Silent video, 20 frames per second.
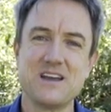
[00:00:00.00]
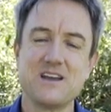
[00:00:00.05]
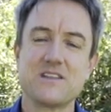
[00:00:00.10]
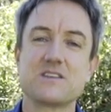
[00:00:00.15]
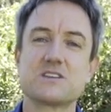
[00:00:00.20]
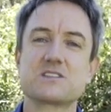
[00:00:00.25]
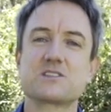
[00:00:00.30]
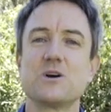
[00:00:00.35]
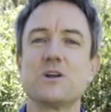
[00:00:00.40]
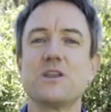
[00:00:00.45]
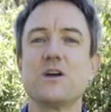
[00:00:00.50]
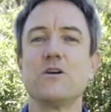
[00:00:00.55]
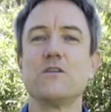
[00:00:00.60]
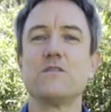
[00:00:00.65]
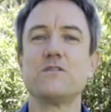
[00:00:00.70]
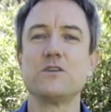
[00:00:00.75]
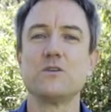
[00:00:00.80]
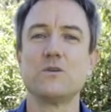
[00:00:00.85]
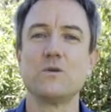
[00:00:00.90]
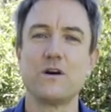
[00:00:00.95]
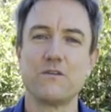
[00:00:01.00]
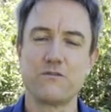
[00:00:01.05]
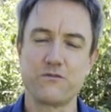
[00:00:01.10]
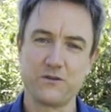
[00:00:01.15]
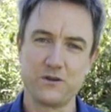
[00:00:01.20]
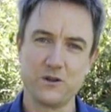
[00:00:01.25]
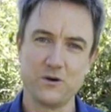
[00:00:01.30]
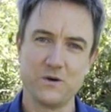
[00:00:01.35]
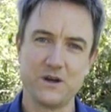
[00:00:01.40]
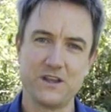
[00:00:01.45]
The synovial
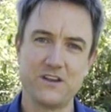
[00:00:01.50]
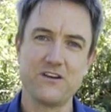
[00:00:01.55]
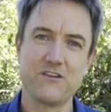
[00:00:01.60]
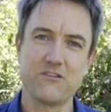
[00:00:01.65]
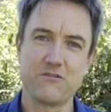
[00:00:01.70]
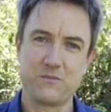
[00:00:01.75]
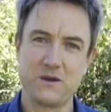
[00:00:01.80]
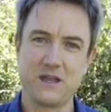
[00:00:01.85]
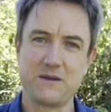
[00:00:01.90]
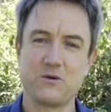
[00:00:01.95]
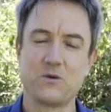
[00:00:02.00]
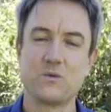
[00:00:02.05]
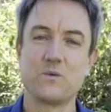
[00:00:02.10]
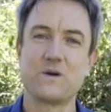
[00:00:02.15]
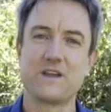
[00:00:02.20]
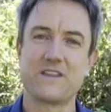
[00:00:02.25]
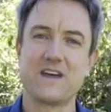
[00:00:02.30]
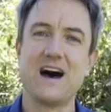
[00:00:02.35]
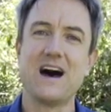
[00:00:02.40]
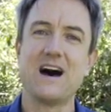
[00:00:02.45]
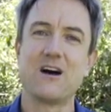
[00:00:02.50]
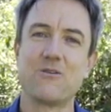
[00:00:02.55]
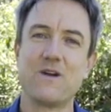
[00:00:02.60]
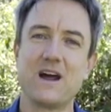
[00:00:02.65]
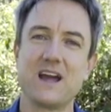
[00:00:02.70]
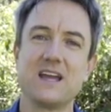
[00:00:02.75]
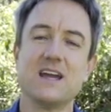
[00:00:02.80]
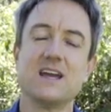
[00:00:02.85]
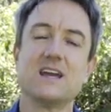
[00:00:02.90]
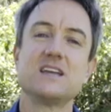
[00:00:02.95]
fluid of people with
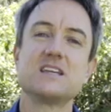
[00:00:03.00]
RA